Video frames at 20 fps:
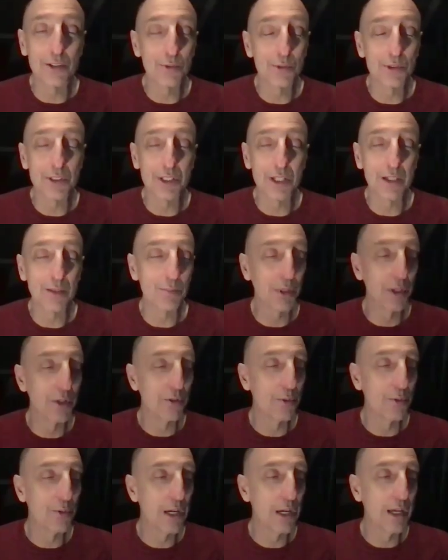She was like
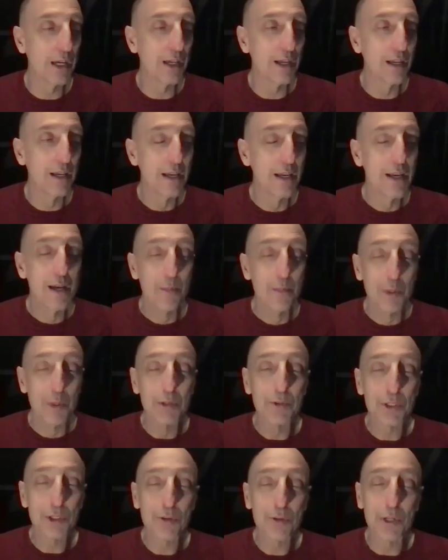blown away.
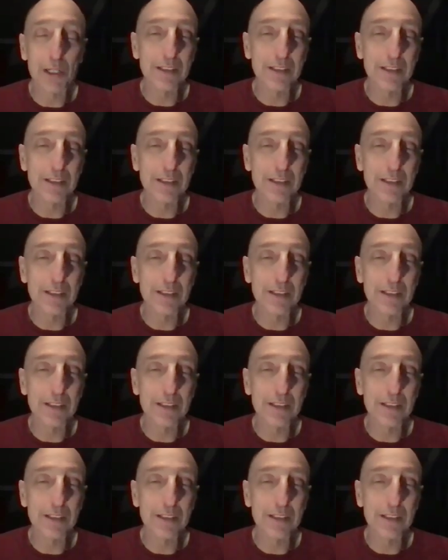But it was a